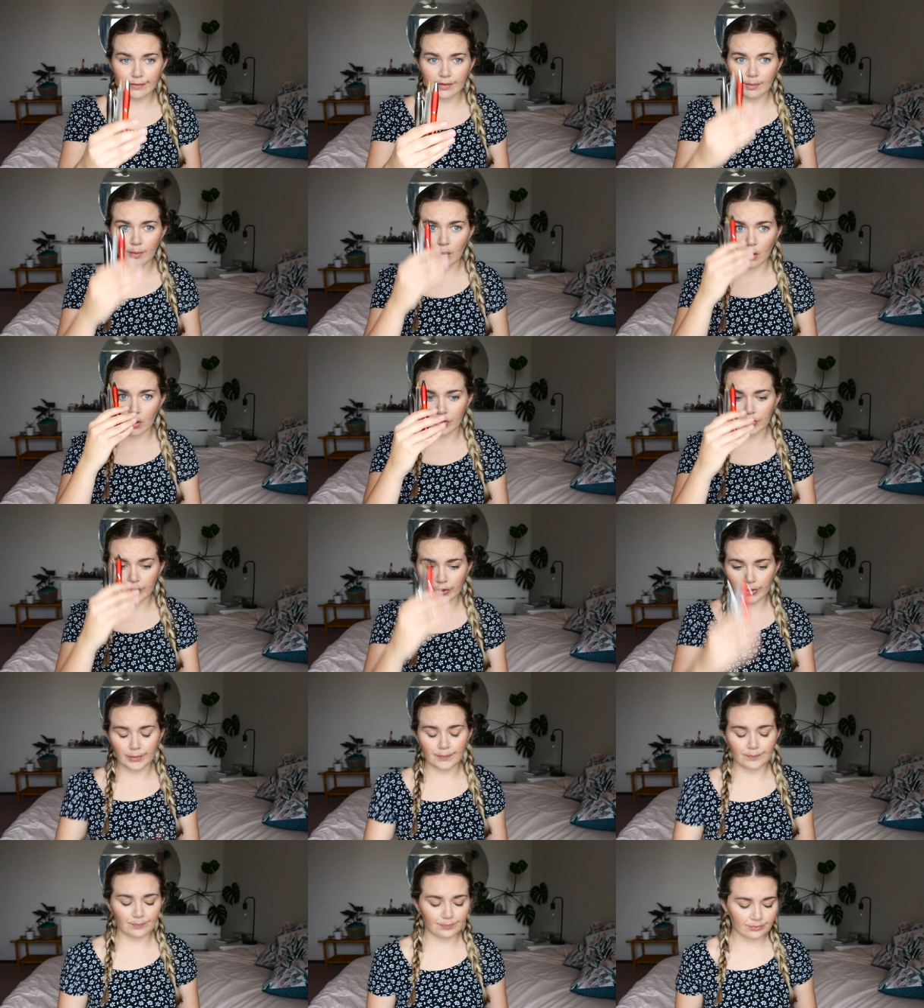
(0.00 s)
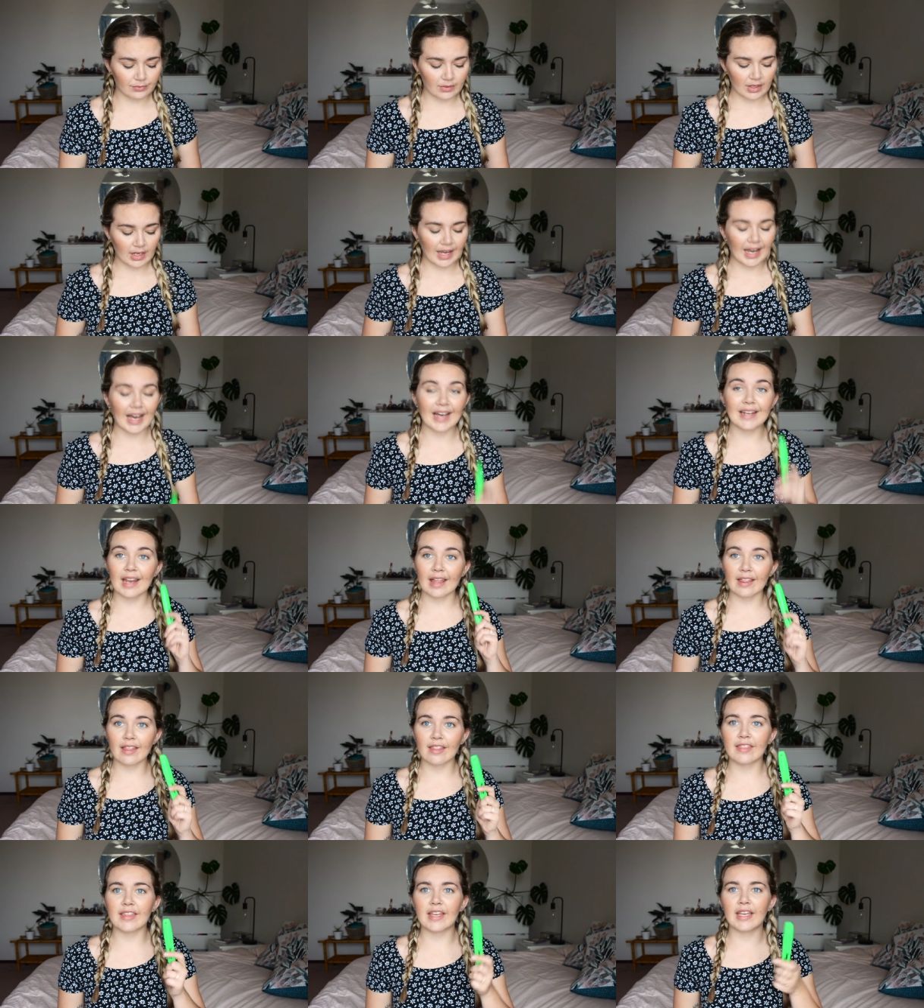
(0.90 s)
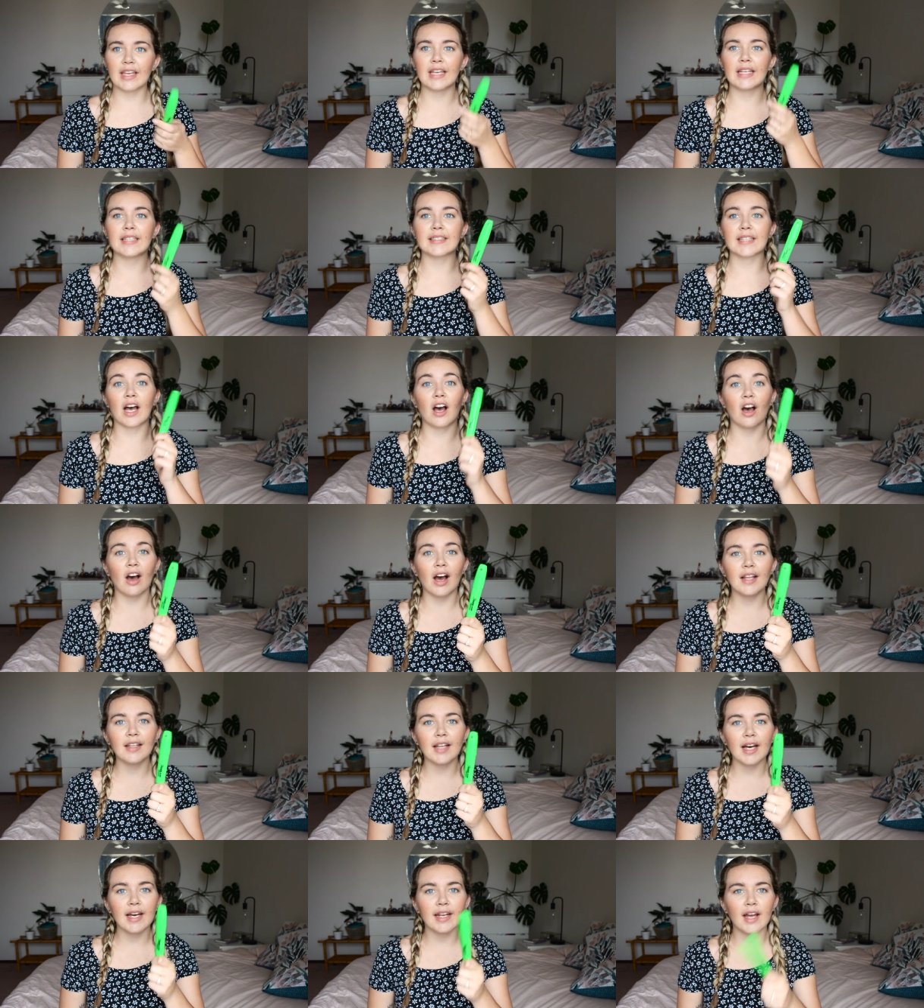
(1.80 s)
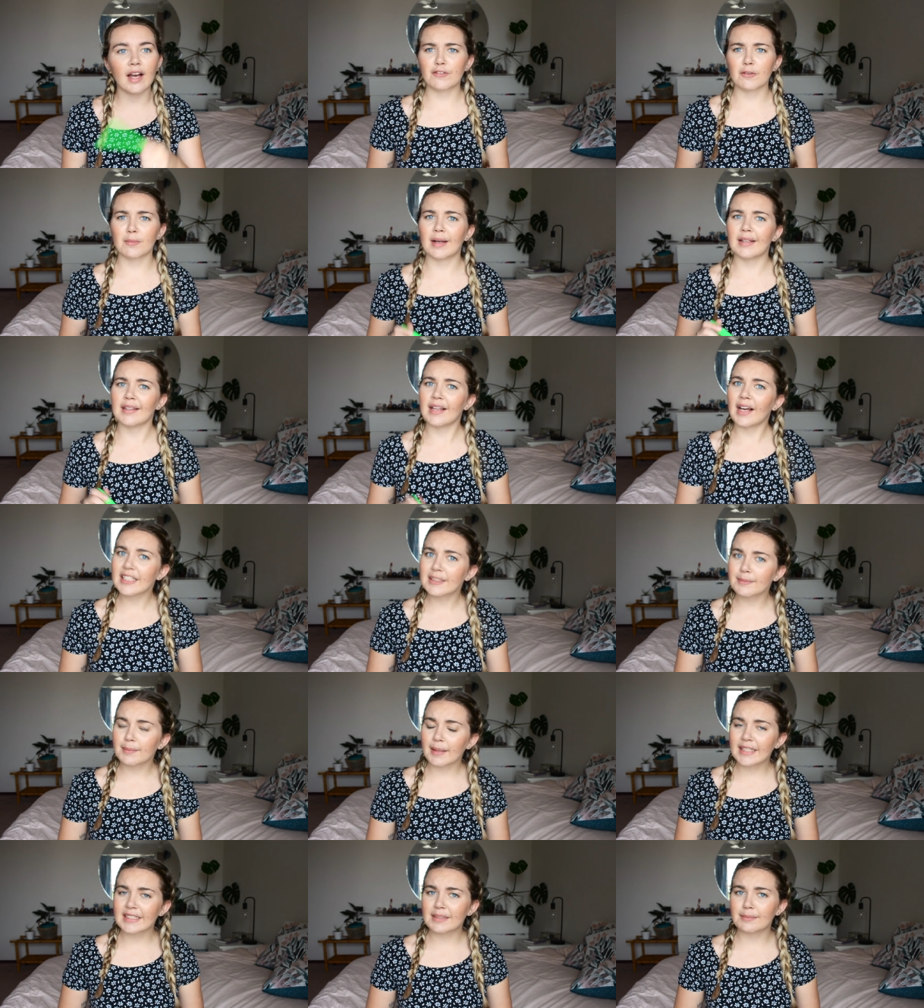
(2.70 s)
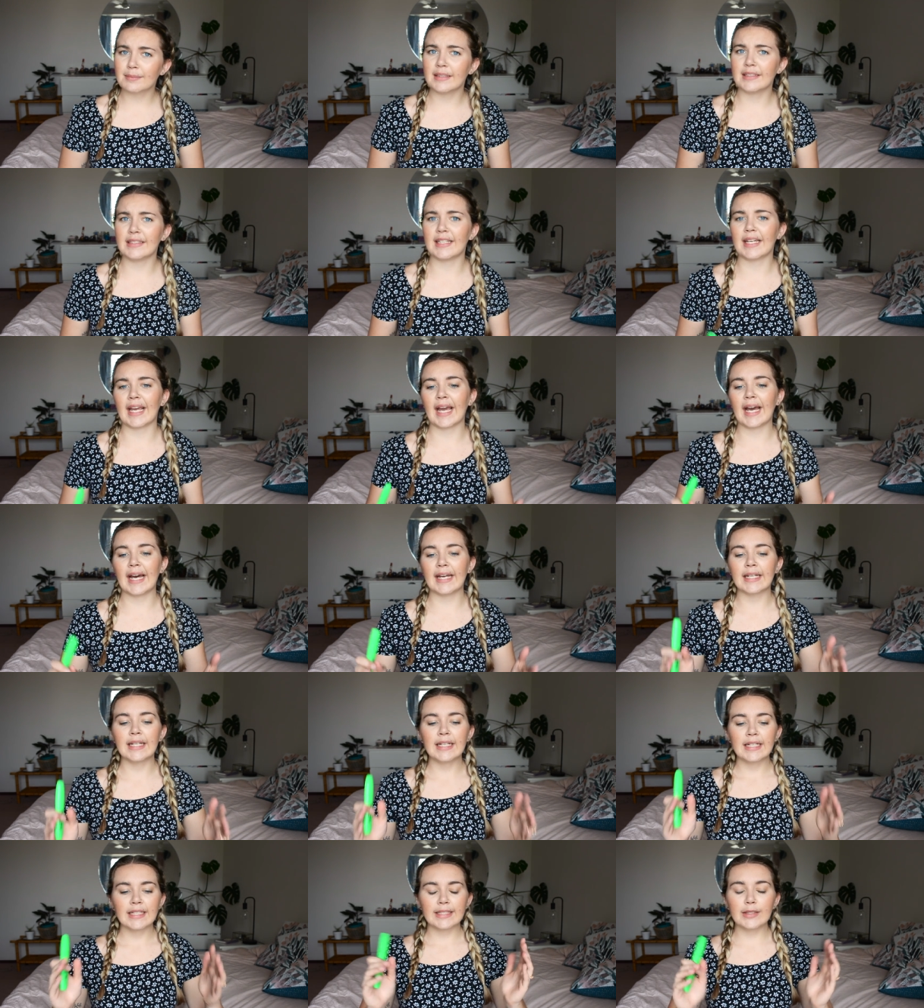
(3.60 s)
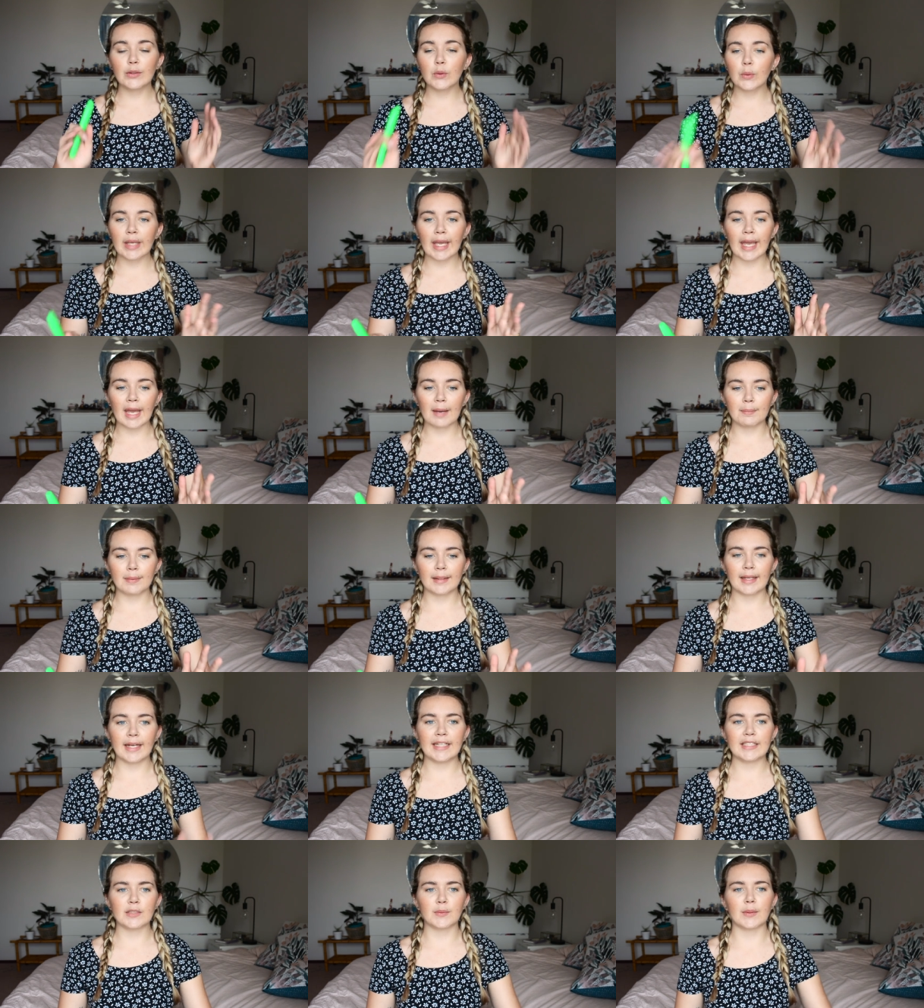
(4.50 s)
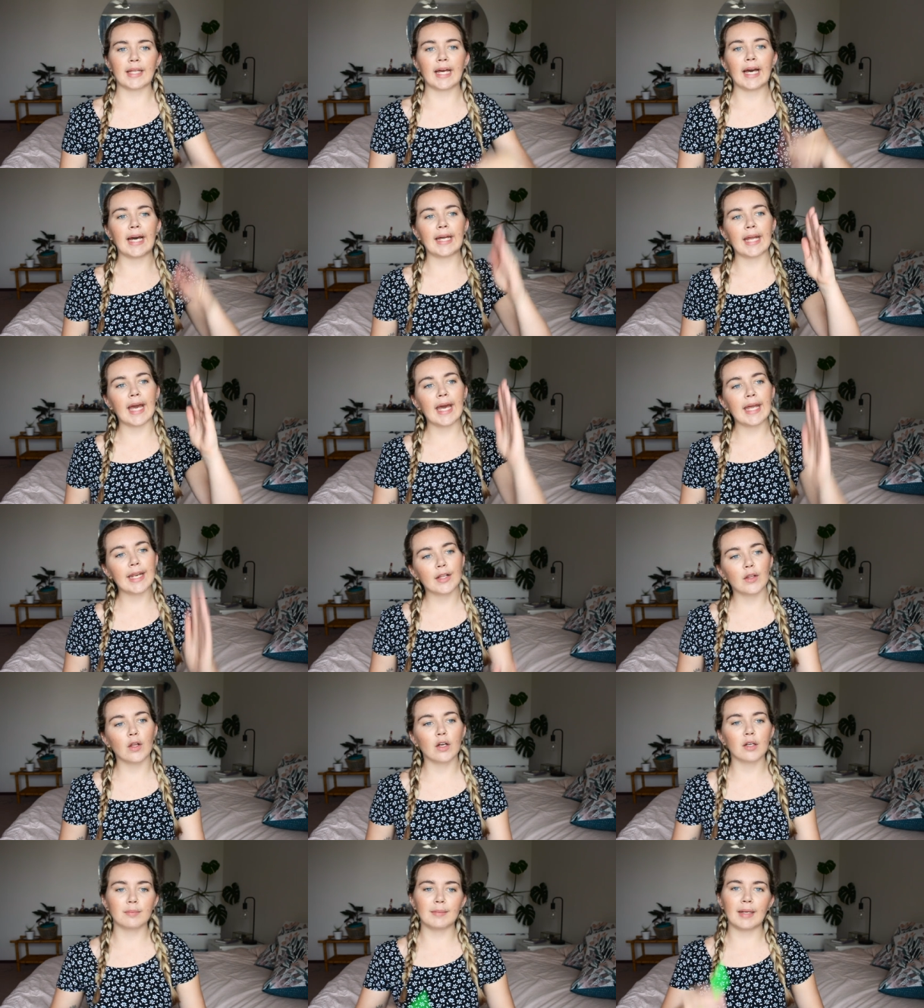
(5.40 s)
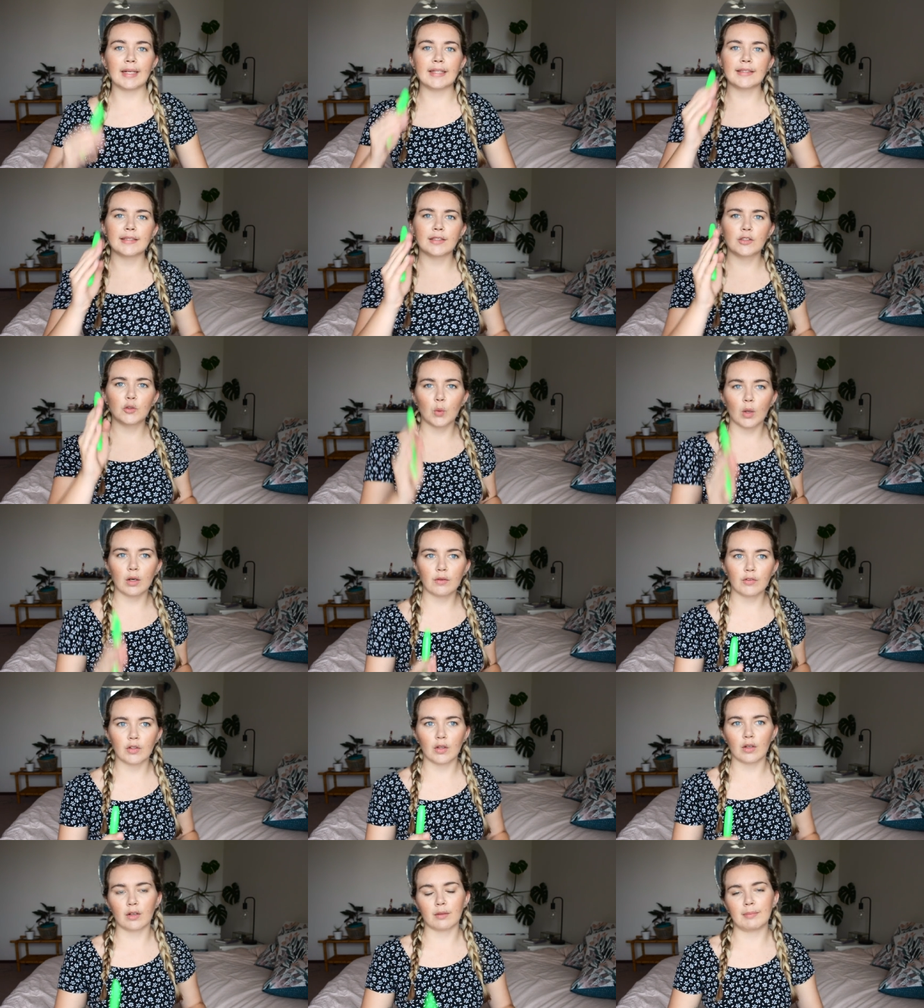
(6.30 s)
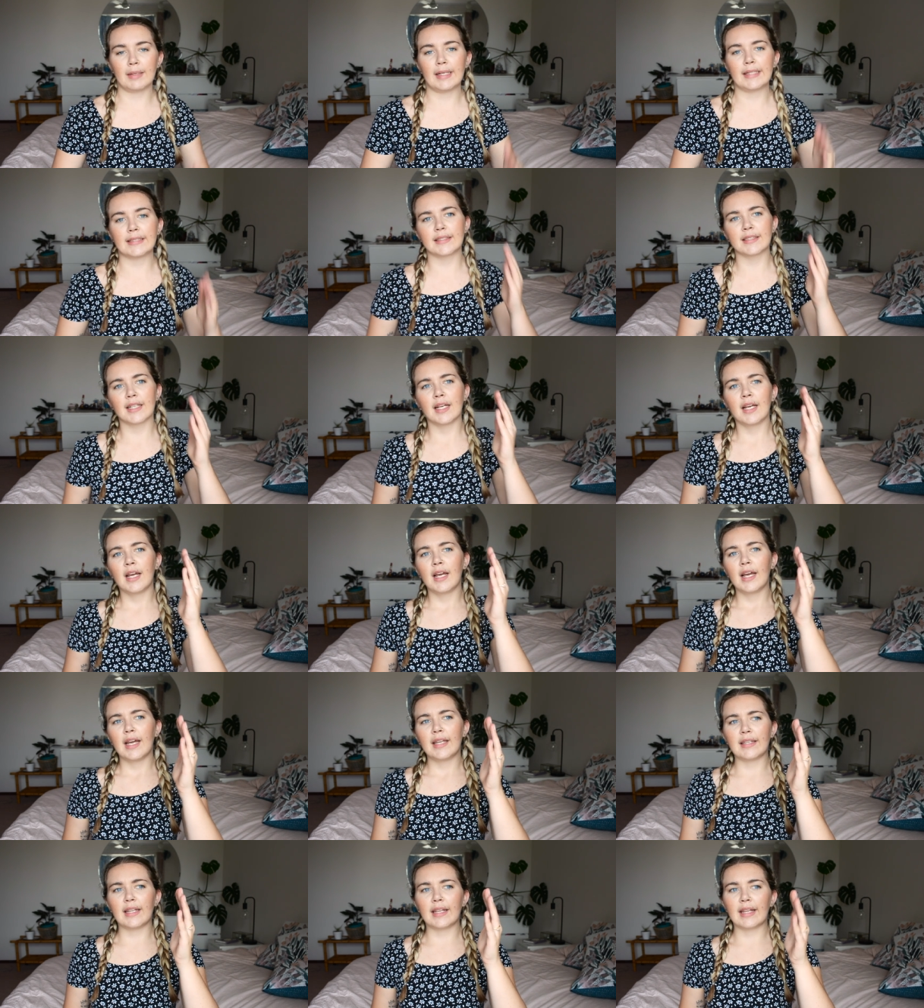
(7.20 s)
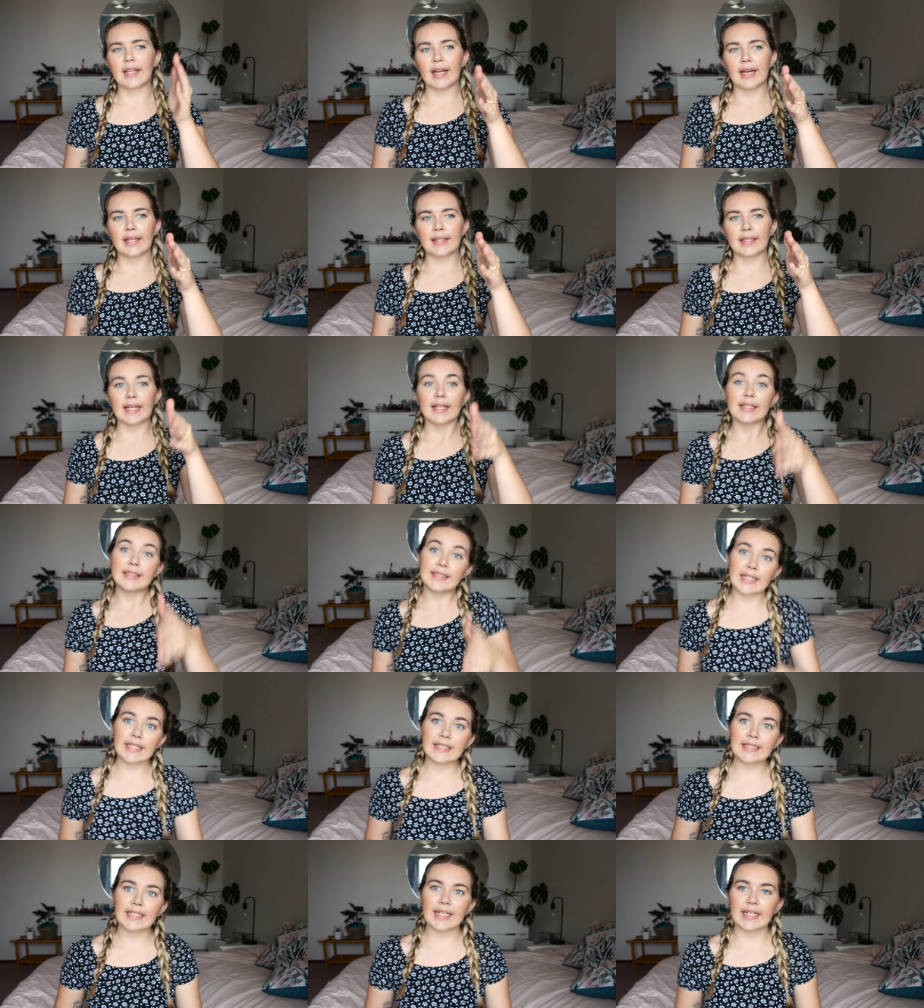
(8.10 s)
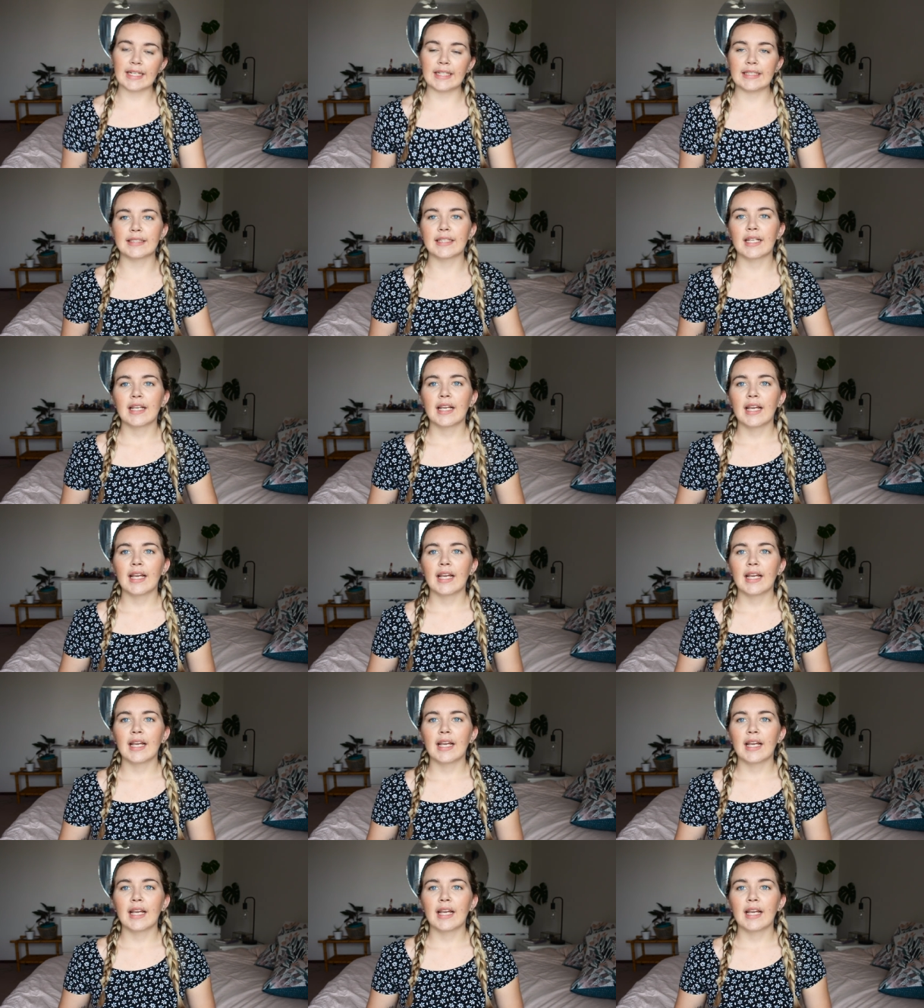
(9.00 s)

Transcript: them on you. Another thing is a highlighter. From my last placement, they had little care plans where they had 8 o'clock meds, 12 o'clock meds, and then they had like DDs.